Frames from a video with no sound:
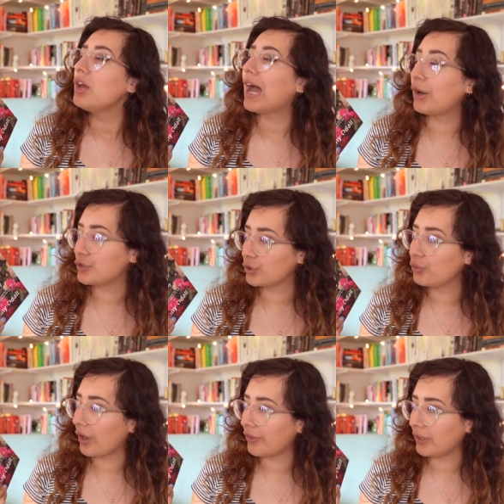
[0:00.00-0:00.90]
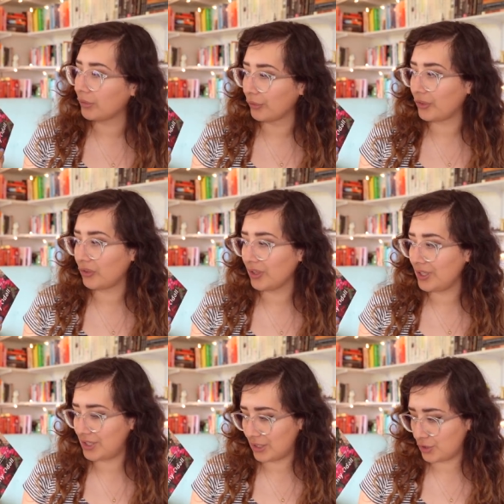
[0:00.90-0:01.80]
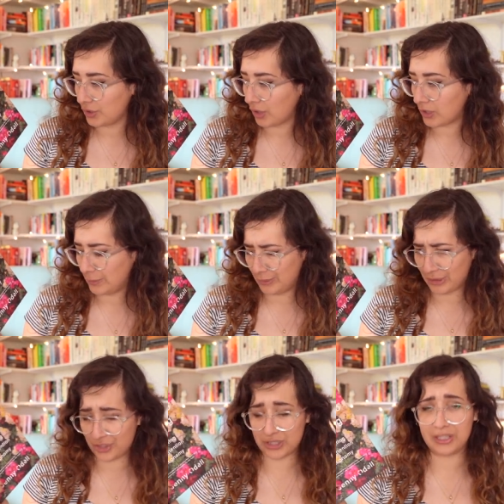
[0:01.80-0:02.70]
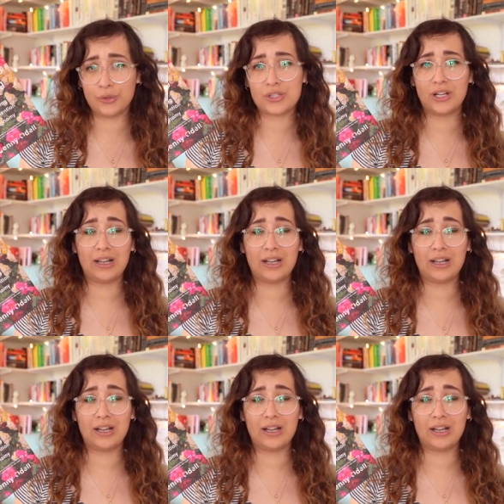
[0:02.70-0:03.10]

How to Do Nothing, Resisting the Attention Economy by Jenny Odell.